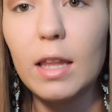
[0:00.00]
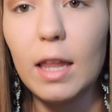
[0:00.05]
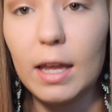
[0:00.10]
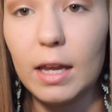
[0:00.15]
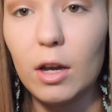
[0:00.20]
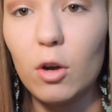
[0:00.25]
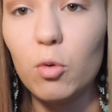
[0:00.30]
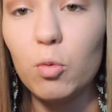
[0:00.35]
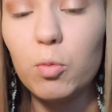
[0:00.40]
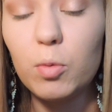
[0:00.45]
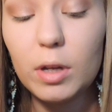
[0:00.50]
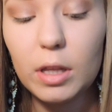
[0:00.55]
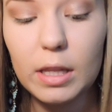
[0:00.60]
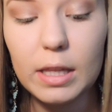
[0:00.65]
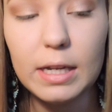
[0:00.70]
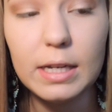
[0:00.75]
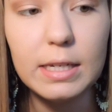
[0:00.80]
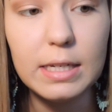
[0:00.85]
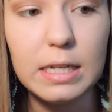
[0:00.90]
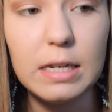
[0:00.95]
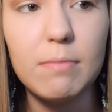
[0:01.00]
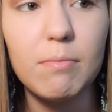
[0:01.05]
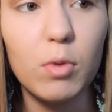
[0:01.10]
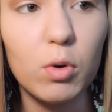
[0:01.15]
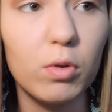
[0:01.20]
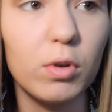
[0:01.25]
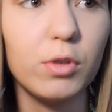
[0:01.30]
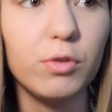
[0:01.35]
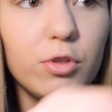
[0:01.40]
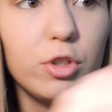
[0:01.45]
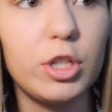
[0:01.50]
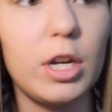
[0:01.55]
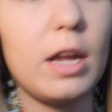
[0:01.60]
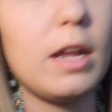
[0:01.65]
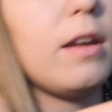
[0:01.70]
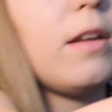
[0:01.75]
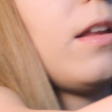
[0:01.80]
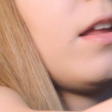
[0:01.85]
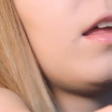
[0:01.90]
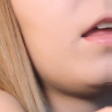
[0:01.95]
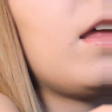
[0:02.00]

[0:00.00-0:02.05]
like a really deep maroon shade.